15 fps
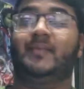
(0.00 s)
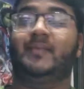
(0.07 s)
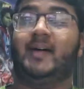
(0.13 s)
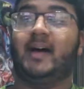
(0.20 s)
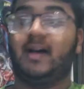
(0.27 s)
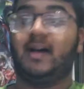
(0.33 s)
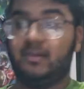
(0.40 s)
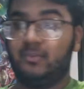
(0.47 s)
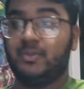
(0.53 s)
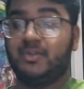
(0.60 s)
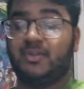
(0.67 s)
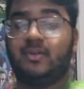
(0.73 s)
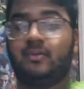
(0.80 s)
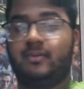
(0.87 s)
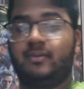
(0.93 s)
I was
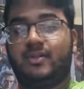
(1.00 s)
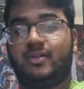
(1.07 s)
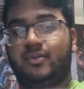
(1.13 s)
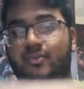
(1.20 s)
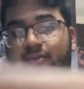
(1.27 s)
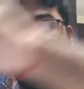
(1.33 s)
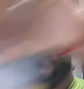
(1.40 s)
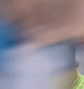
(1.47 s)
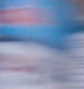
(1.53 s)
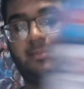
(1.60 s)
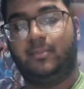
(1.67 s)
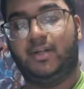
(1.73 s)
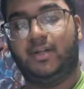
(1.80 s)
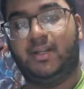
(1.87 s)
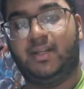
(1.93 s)
going to use
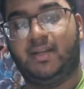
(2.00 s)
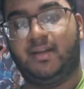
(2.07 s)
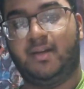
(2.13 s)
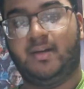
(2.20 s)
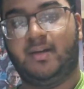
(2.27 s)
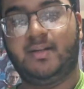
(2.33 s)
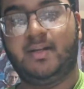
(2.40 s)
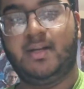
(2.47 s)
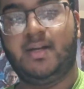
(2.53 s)
fabric here,